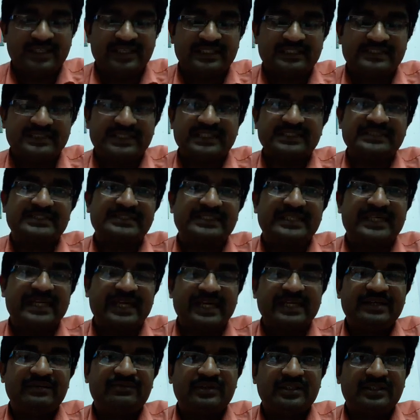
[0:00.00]
In such
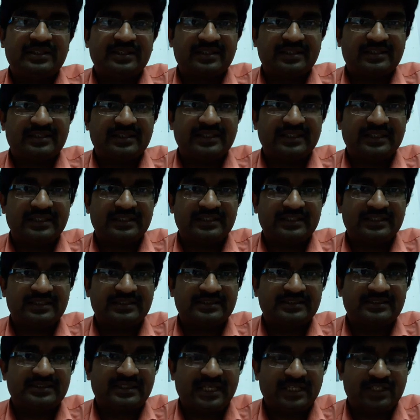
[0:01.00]
dry weather
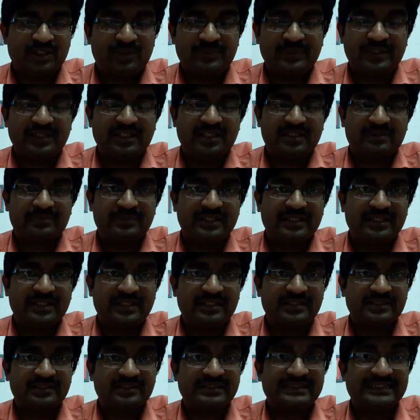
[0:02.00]
conditions atopic
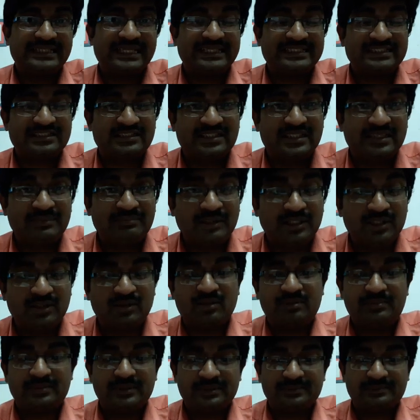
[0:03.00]
dermatitis is extremely
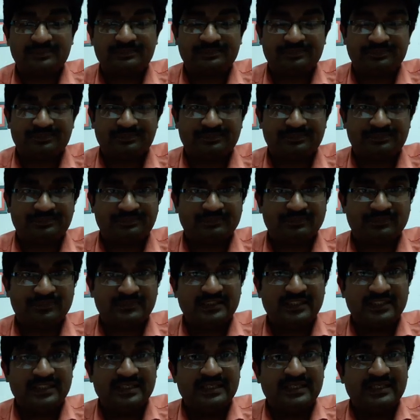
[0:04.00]
common.
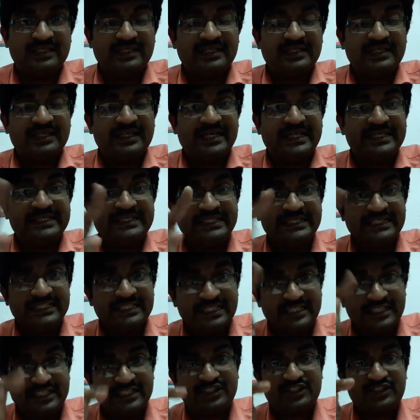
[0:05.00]
And
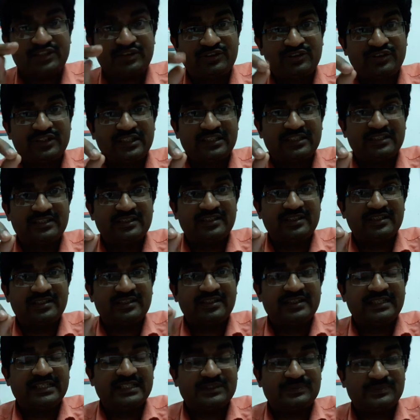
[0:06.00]
in addition to that,
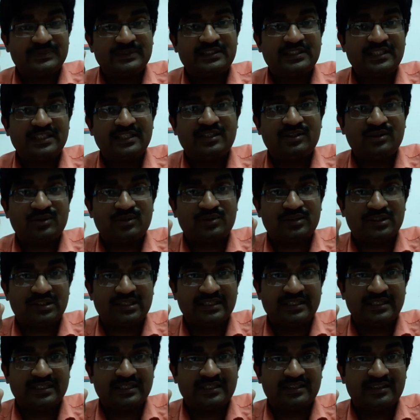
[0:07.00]
especially in North
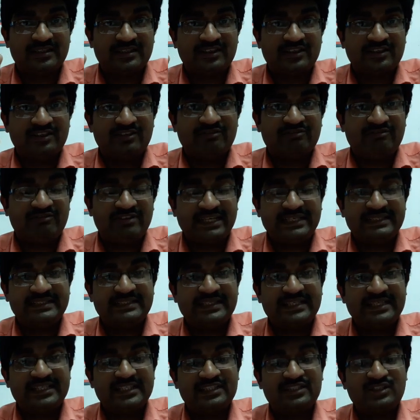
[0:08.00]
India, when
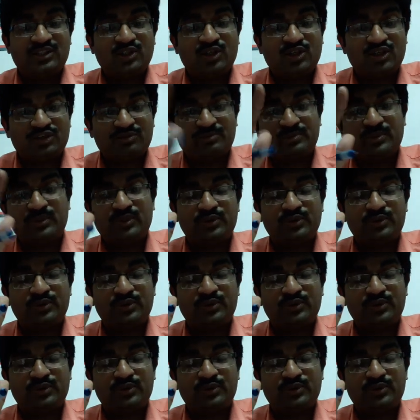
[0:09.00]
there is a lot of